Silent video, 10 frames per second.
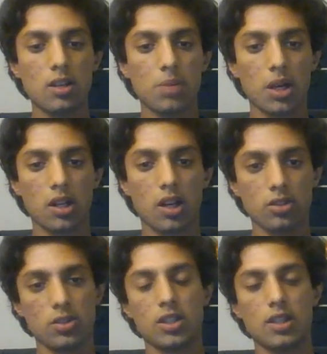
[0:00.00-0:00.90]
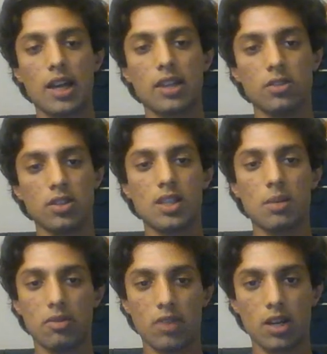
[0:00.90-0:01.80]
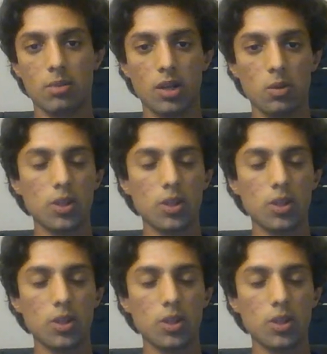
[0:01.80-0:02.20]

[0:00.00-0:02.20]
but other than that, they're the same environment.